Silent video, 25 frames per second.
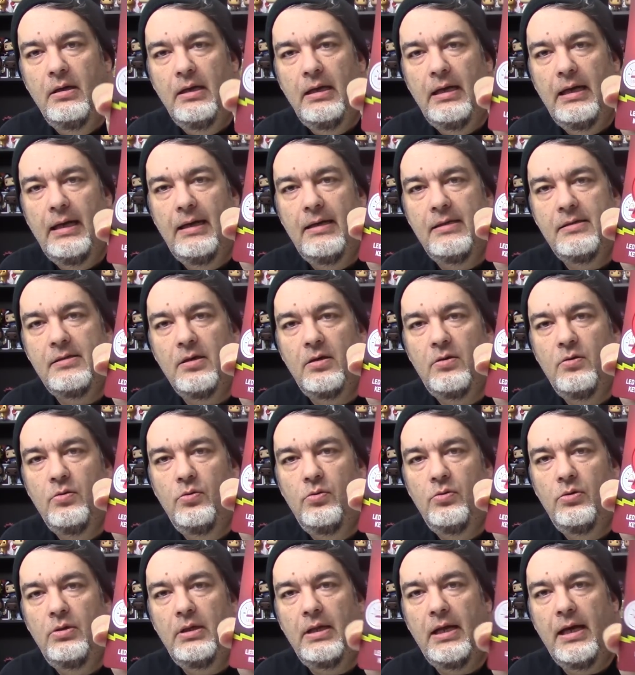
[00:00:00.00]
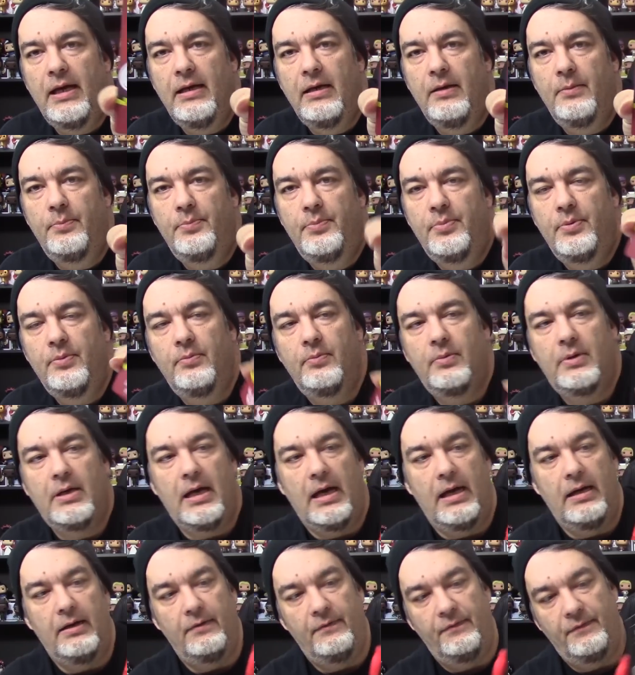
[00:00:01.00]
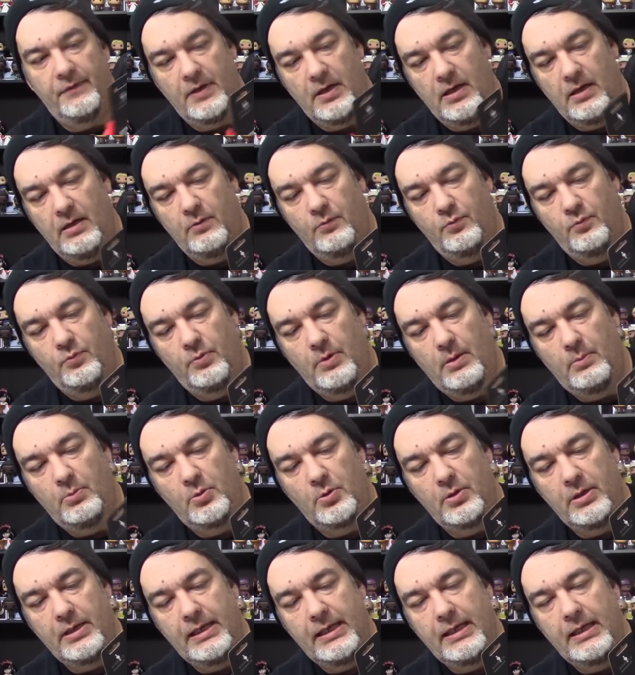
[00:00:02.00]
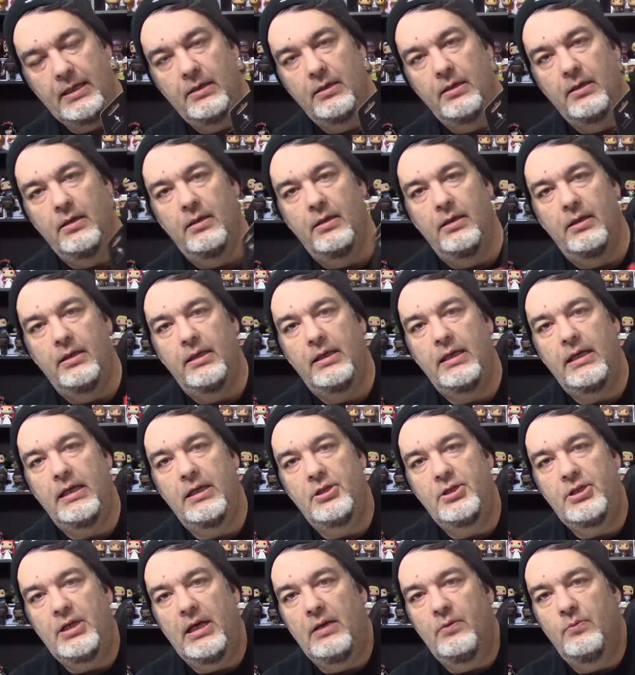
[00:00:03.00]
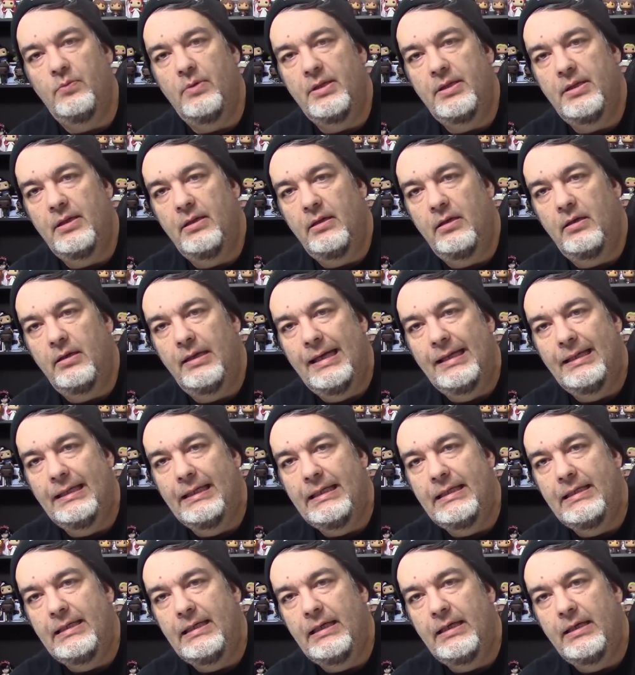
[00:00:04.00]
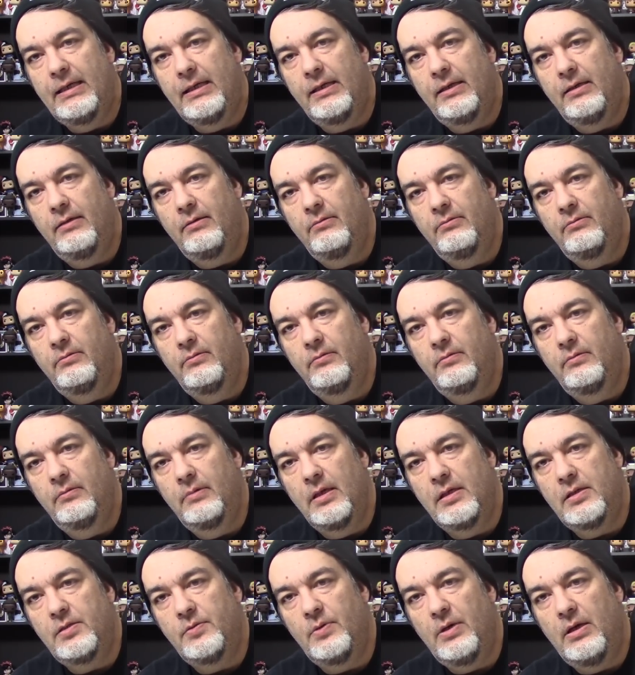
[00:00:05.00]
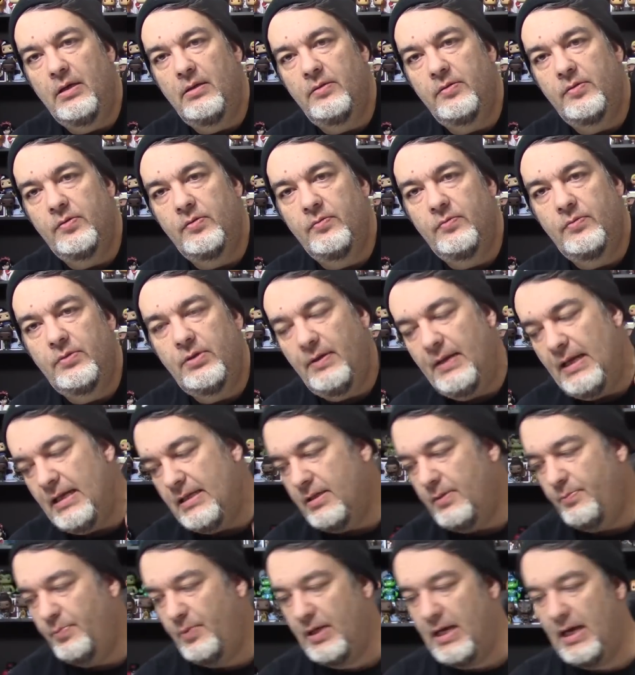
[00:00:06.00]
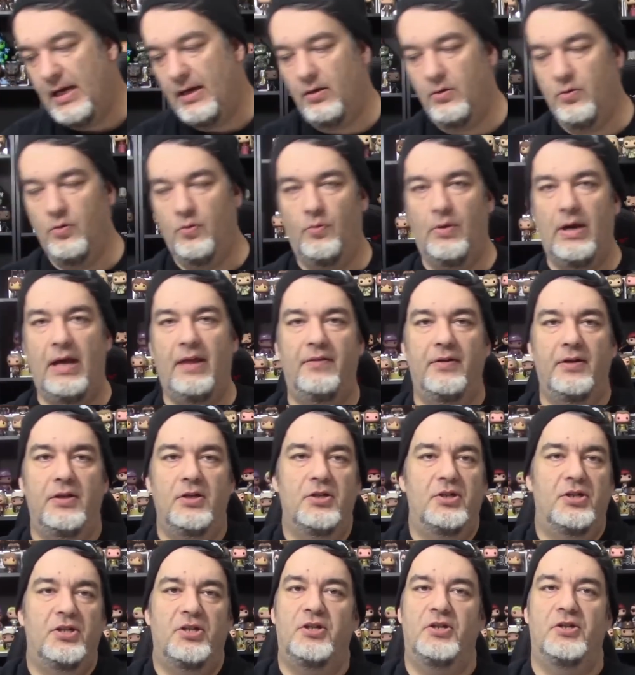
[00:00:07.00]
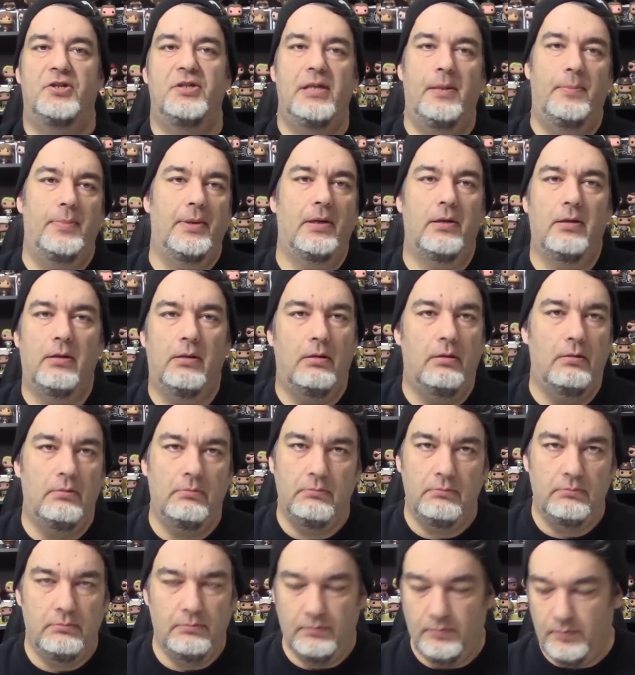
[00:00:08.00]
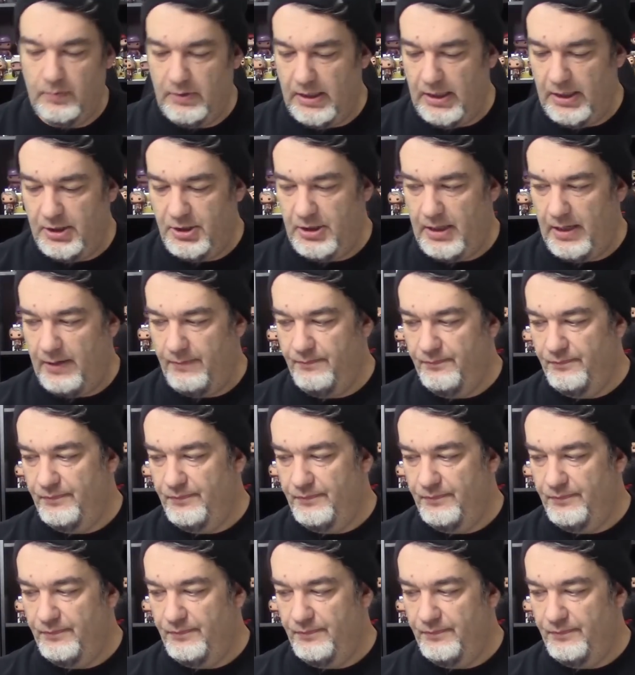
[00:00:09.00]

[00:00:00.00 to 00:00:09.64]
And it's a cool light-up kind of uh, rubbery keychain with a little L E D in it as well. So that's kind of cool, rather than your, just your typical keychain.